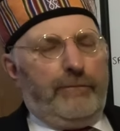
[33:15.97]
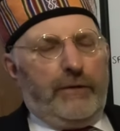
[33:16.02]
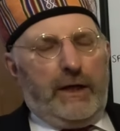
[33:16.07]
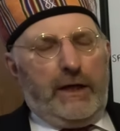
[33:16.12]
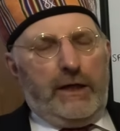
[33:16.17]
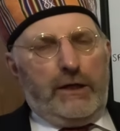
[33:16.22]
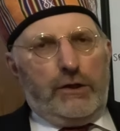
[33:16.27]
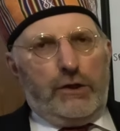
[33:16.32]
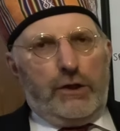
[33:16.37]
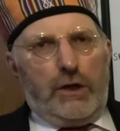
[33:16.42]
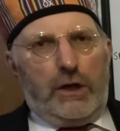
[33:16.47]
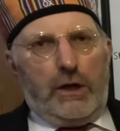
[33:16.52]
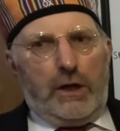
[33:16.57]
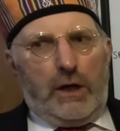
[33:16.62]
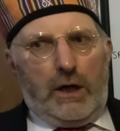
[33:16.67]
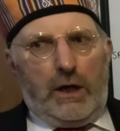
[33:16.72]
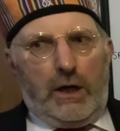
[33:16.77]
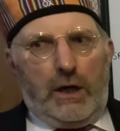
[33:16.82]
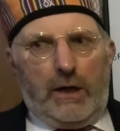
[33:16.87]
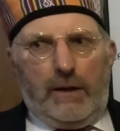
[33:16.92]
in
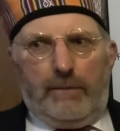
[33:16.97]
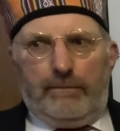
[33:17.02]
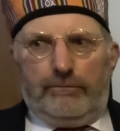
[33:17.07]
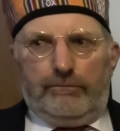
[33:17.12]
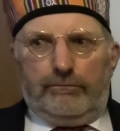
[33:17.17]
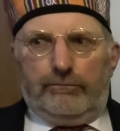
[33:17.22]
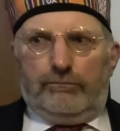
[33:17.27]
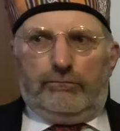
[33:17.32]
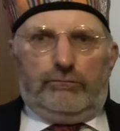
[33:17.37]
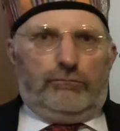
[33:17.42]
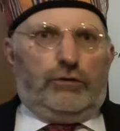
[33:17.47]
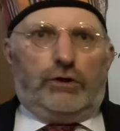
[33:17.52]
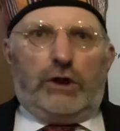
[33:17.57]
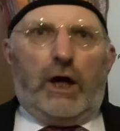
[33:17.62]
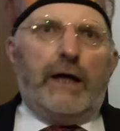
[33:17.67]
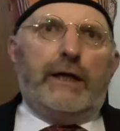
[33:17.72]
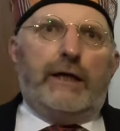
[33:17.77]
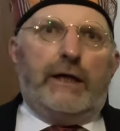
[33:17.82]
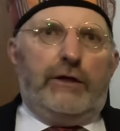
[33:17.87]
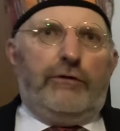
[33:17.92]

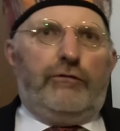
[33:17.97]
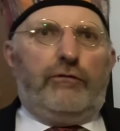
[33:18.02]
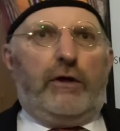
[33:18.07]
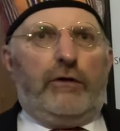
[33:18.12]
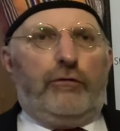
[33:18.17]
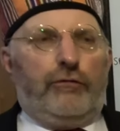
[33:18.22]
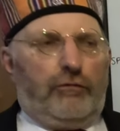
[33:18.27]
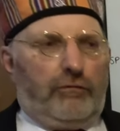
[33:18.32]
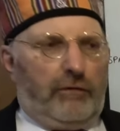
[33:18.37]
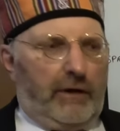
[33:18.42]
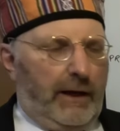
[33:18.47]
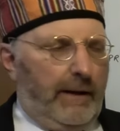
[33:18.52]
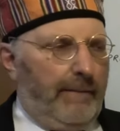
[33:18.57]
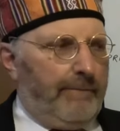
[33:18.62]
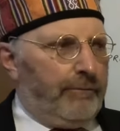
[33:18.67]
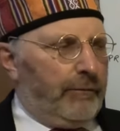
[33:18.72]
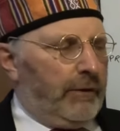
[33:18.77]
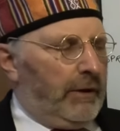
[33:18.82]
Chinese history,